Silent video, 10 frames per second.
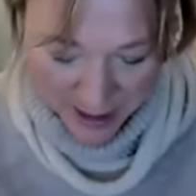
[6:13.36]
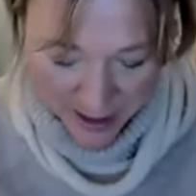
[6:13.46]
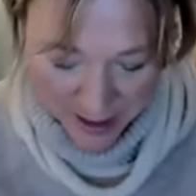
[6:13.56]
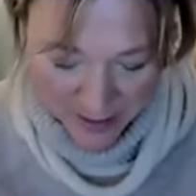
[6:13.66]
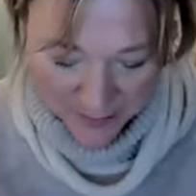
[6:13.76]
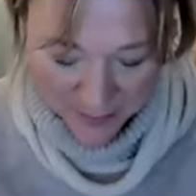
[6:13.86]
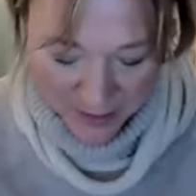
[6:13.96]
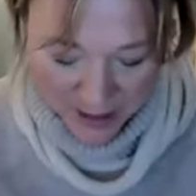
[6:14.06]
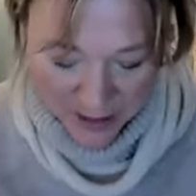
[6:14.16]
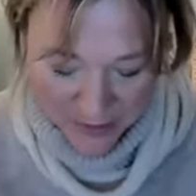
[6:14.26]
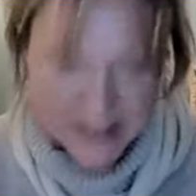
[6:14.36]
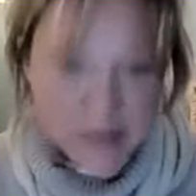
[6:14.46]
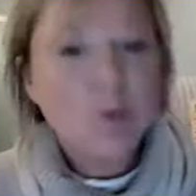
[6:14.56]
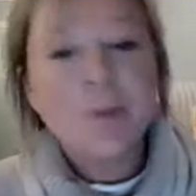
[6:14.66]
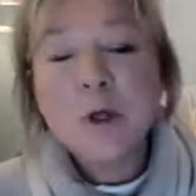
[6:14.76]
Um, this
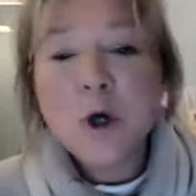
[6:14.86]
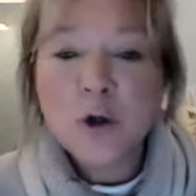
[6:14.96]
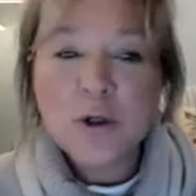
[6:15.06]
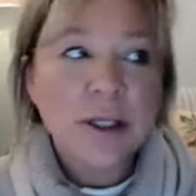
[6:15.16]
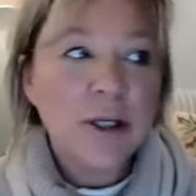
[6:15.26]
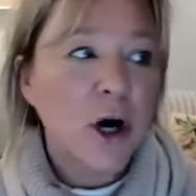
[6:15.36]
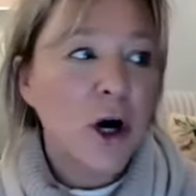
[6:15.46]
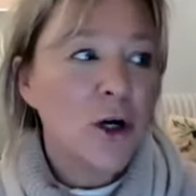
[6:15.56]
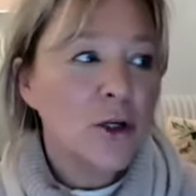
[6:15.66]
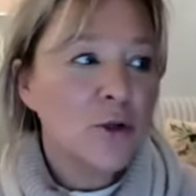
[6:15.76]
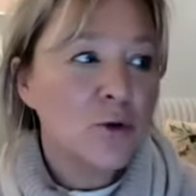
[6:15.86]
woman holding in heart can